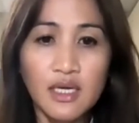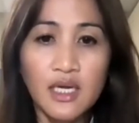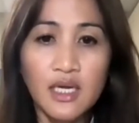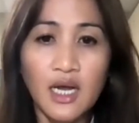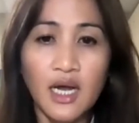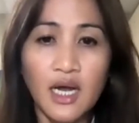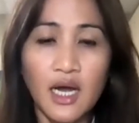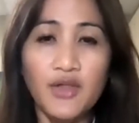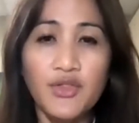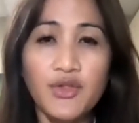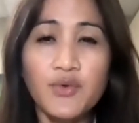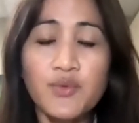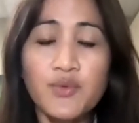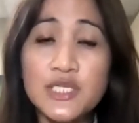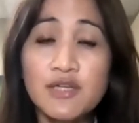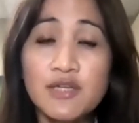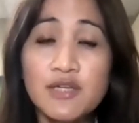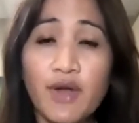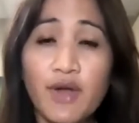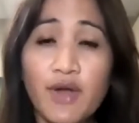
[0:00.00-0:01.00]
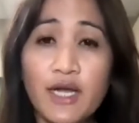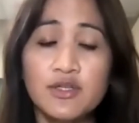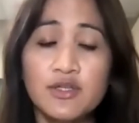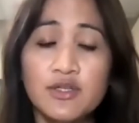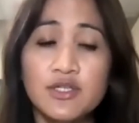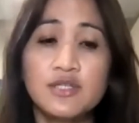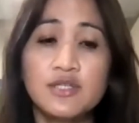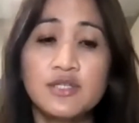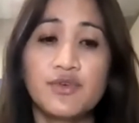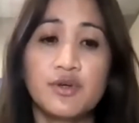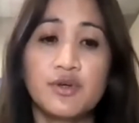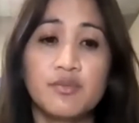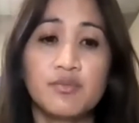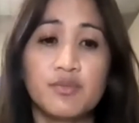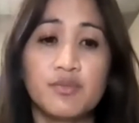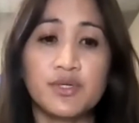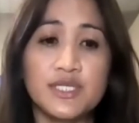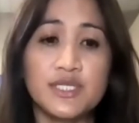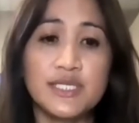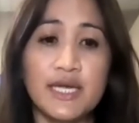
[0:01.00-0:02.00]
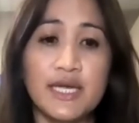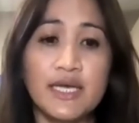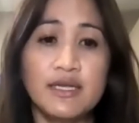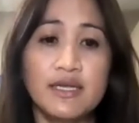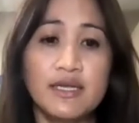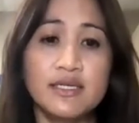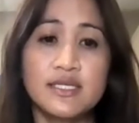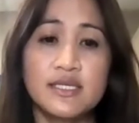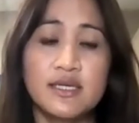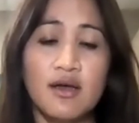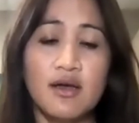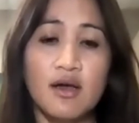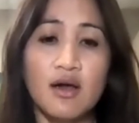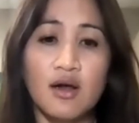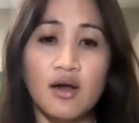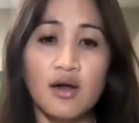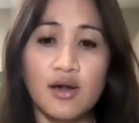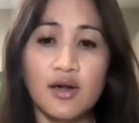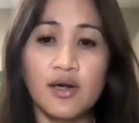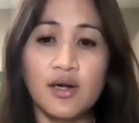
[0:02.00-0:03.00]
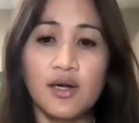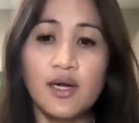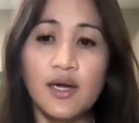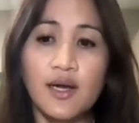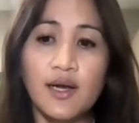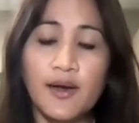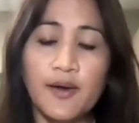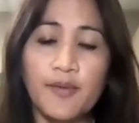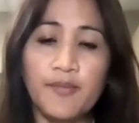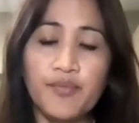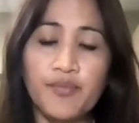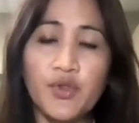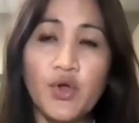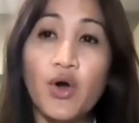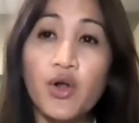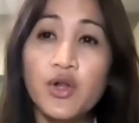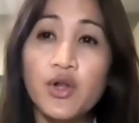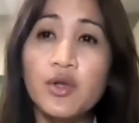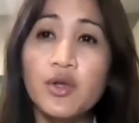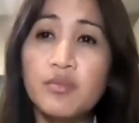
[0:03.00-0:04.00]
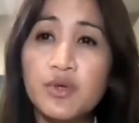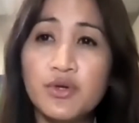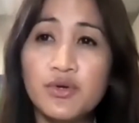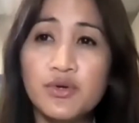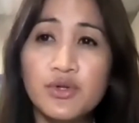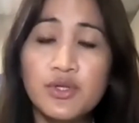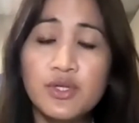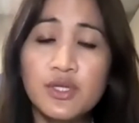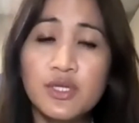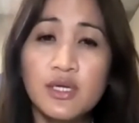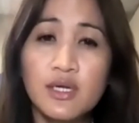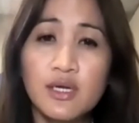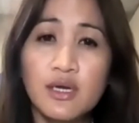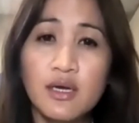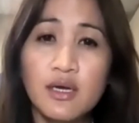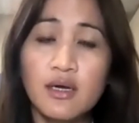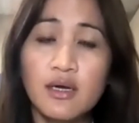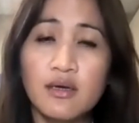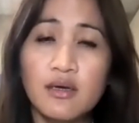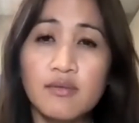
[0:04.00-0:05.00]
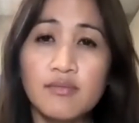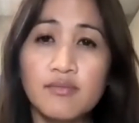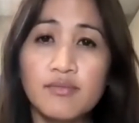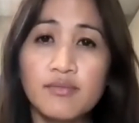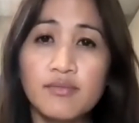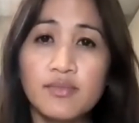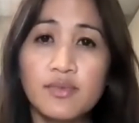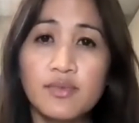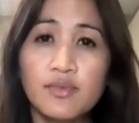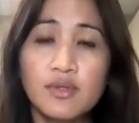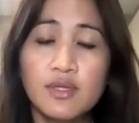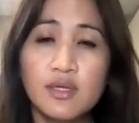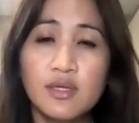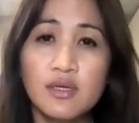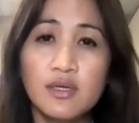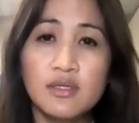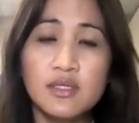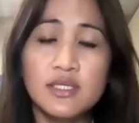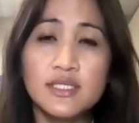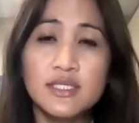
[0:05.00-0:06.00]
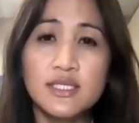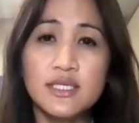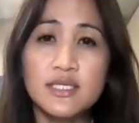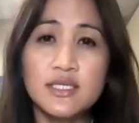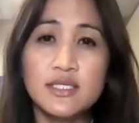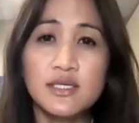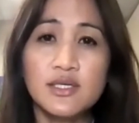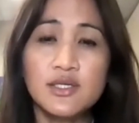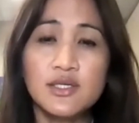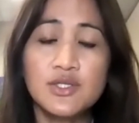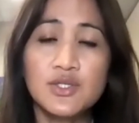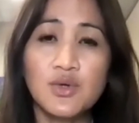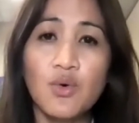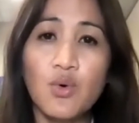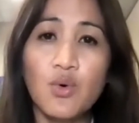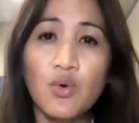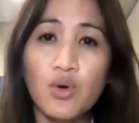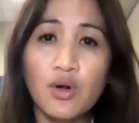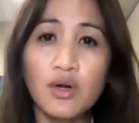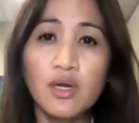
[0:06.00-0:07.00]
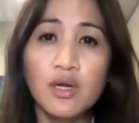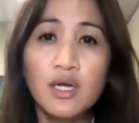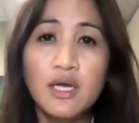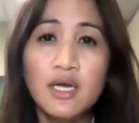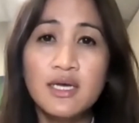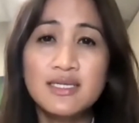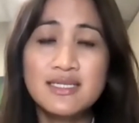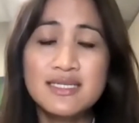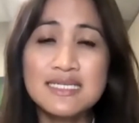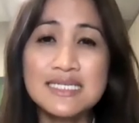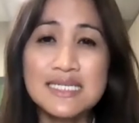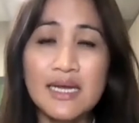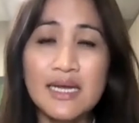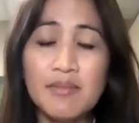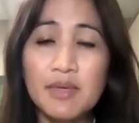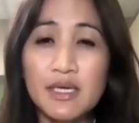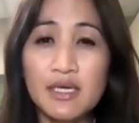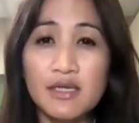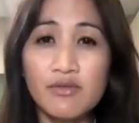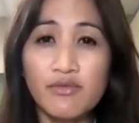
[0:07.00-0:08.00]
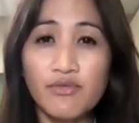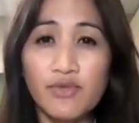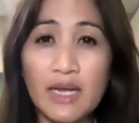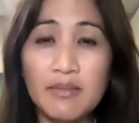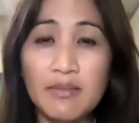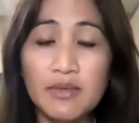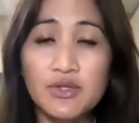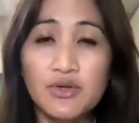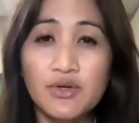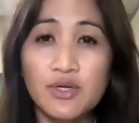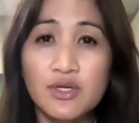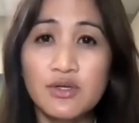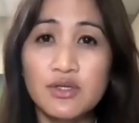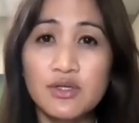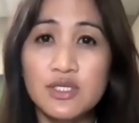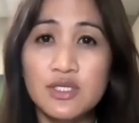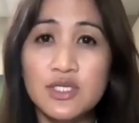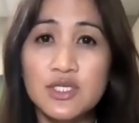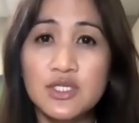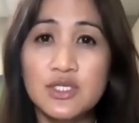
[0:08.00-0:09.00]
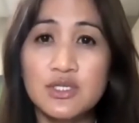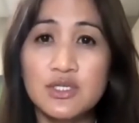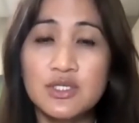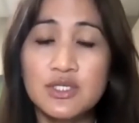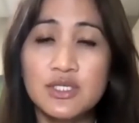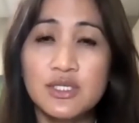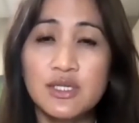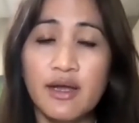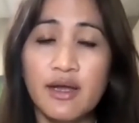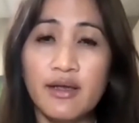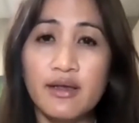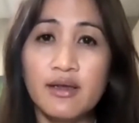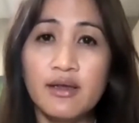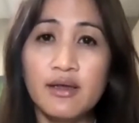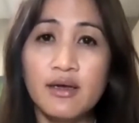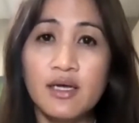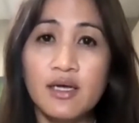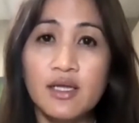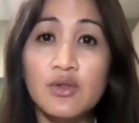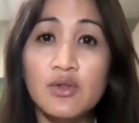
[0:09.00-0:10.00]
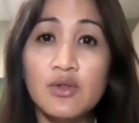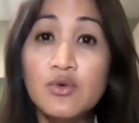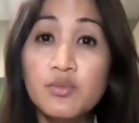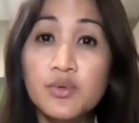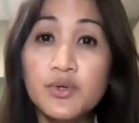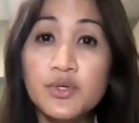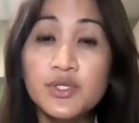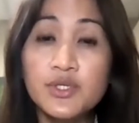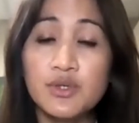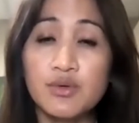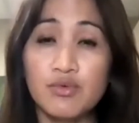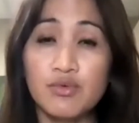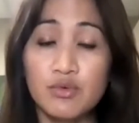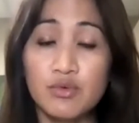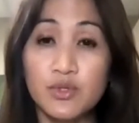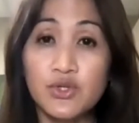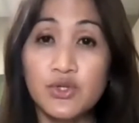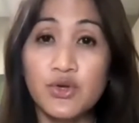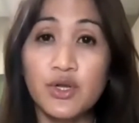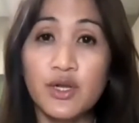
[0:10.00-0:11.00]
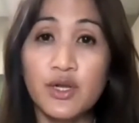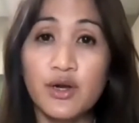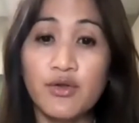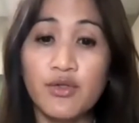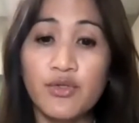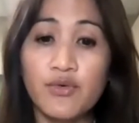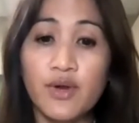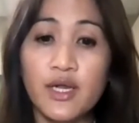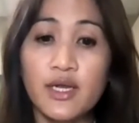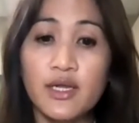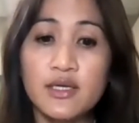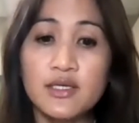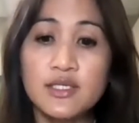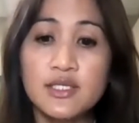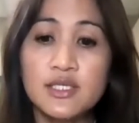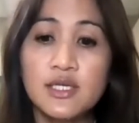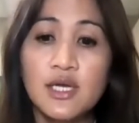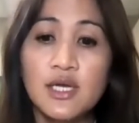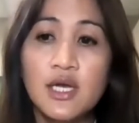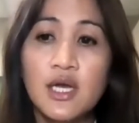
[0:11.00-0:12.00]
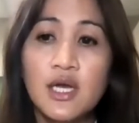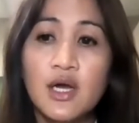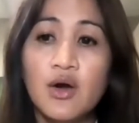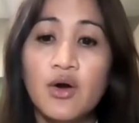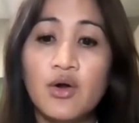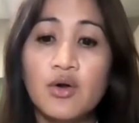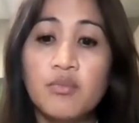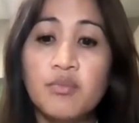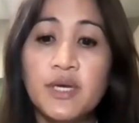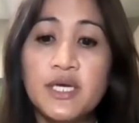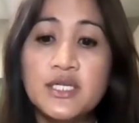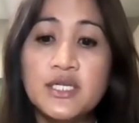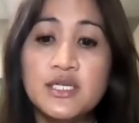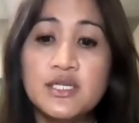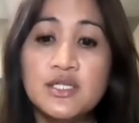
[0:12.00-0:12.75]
Other risk factors for bursitis are autoimmune diseases or systemic inflammatory conditions like lupus or rheumatoid arthritis, or patients